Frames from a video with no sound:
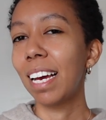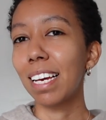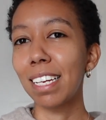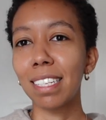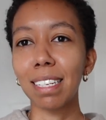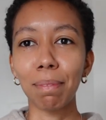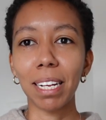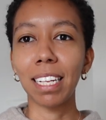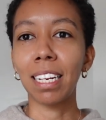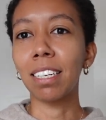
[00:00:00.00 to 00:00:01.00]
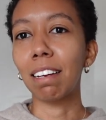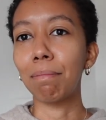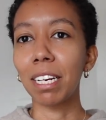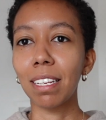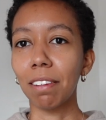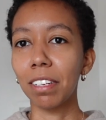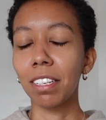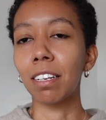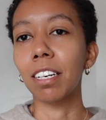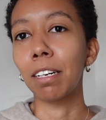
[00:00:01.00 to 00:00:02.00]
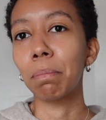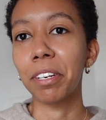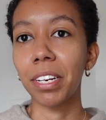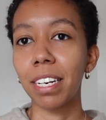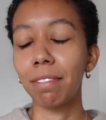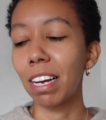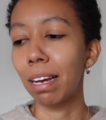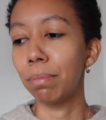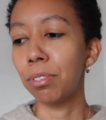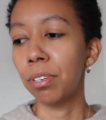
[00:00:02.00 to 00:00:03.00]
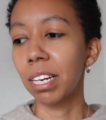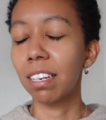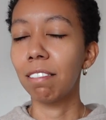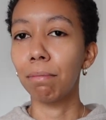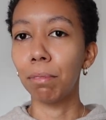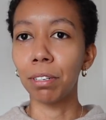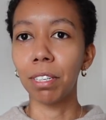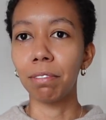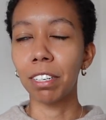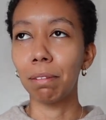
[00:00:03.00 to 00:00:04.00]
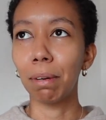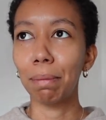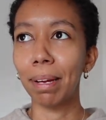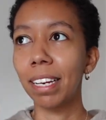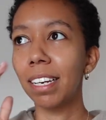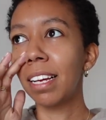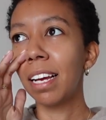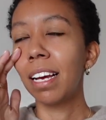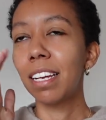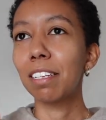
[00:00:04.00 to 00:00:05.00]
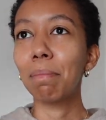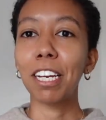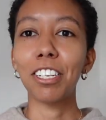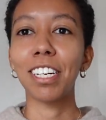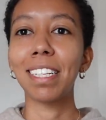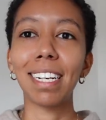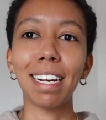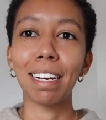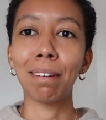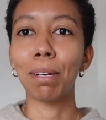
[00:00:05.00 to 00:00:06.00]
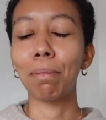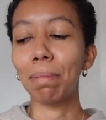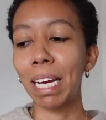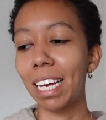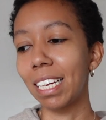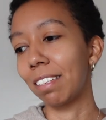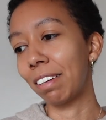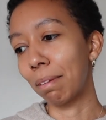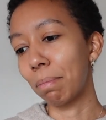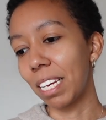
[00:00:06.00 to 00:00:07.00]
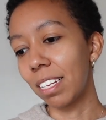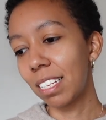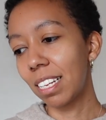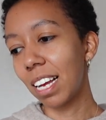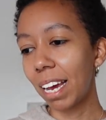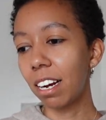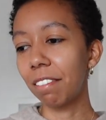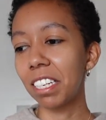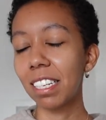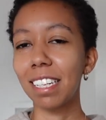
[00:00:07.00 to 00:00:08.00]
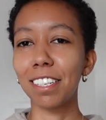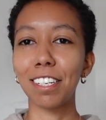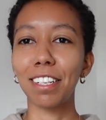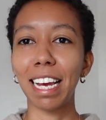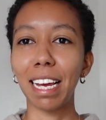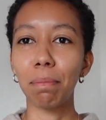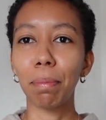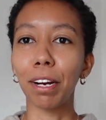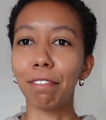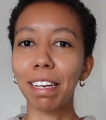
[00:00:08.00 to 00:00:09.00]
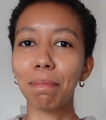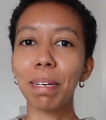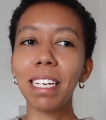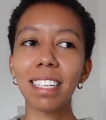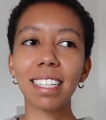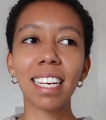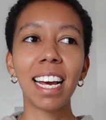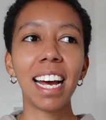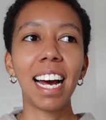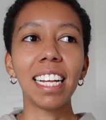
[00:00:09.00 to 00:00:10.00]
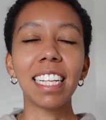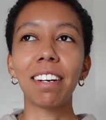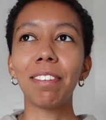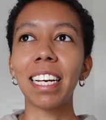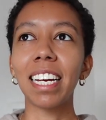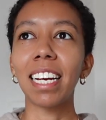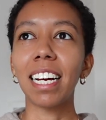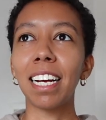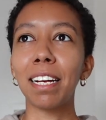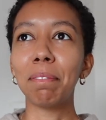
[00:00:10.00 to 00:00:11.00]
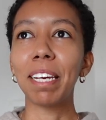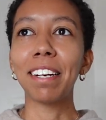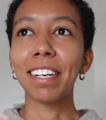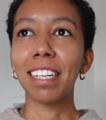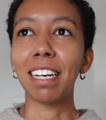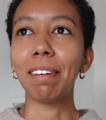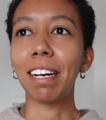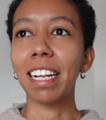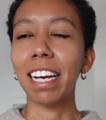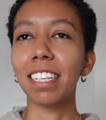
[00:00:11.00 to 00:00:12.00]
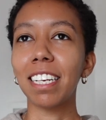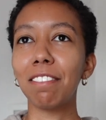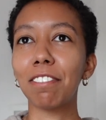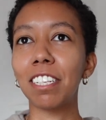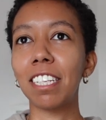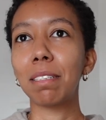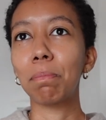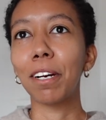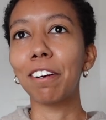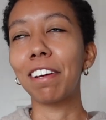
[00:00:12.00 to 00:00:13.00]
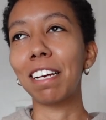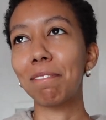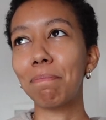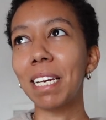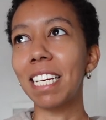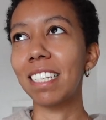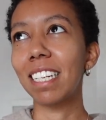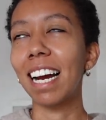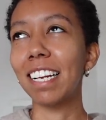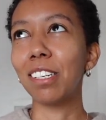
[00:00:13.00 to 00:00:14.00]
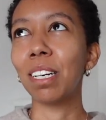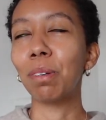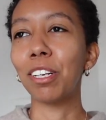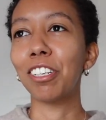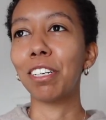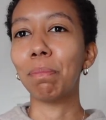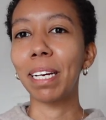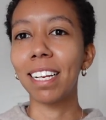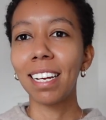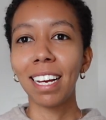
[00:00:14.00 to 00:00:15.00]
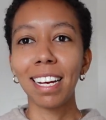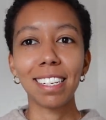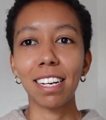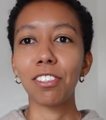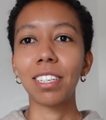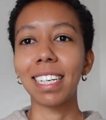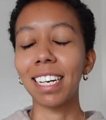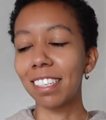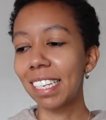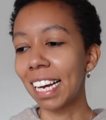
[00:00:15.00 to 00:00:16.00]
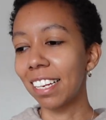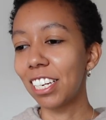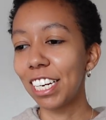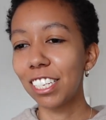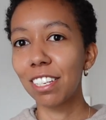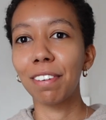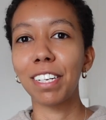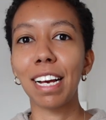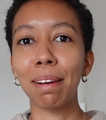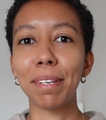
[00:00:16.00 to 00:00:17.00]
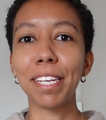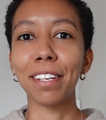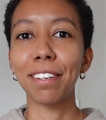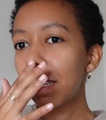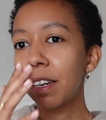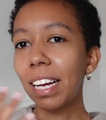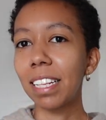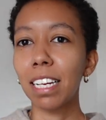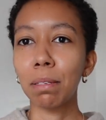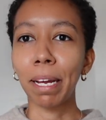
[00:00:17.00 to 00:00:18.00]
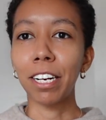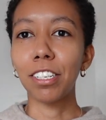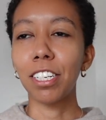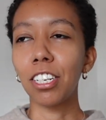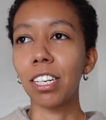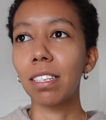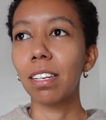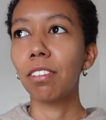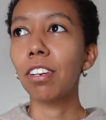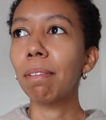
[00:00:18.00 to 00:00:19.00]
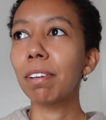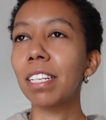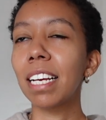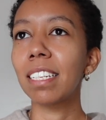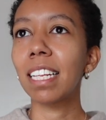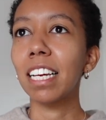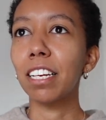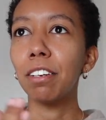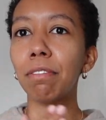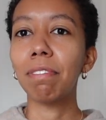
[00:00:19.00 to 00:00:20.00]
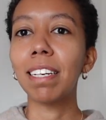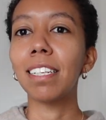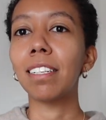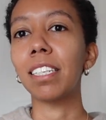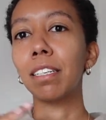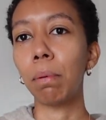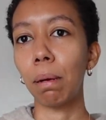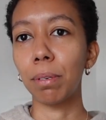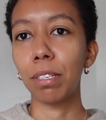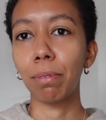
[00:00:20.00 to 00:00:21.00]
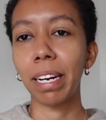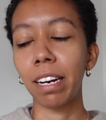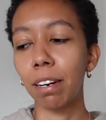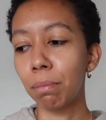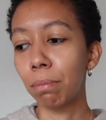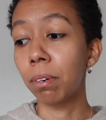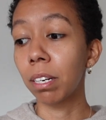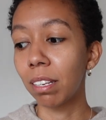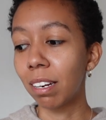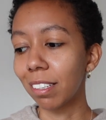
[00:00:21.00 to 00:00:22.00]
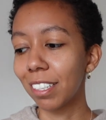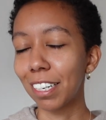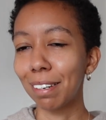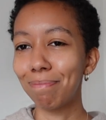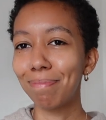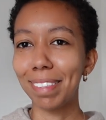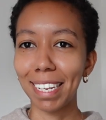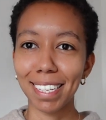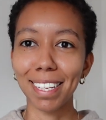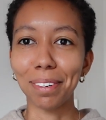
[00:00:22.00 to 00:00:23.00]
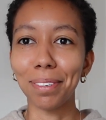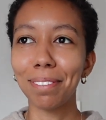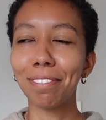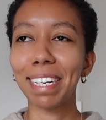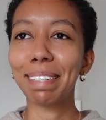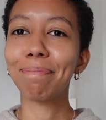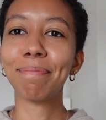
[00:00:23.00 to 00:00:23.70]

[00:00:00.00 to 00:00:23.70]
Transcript: is something that I'll give myself a longer period of time to kind of mull over in my mind to make sure that I am buying the right piece. And obviously there's no like perfect piece. I think we um, hear a lot about like looking for this perfect piece to add to our wardrobe, but naturally our style changes over time too. So I think it's better to just shop for things that you feel you'll be able to wear more long term. That's the goal, right?